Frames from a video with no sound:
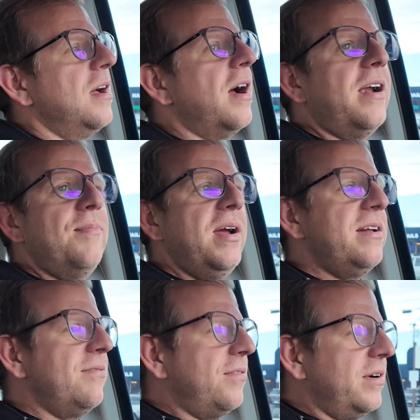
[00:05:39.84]
All right,
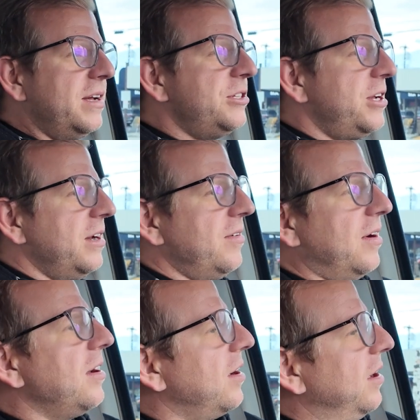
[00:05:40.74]
maiden voyage here. We're
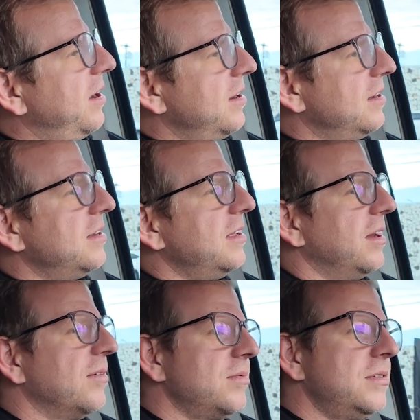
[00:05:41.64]
gonna go ahead and,
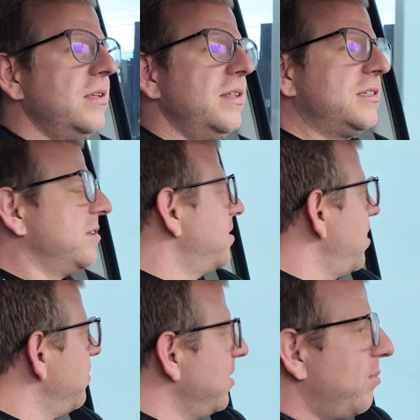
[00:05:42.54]
do this the
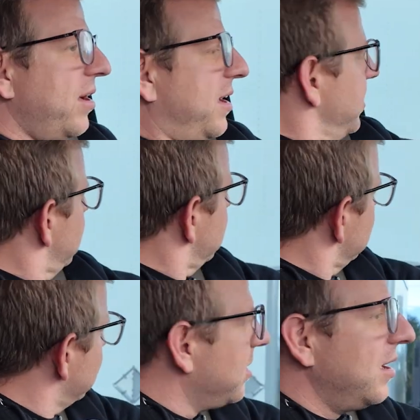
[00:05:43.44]
right way and break it in
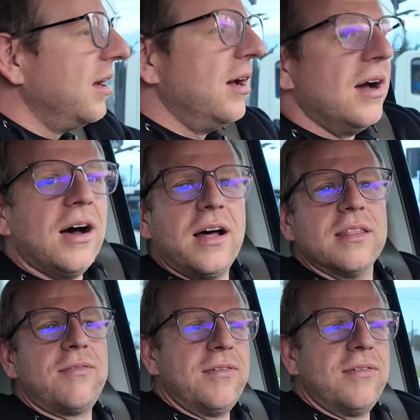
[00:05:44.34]
on the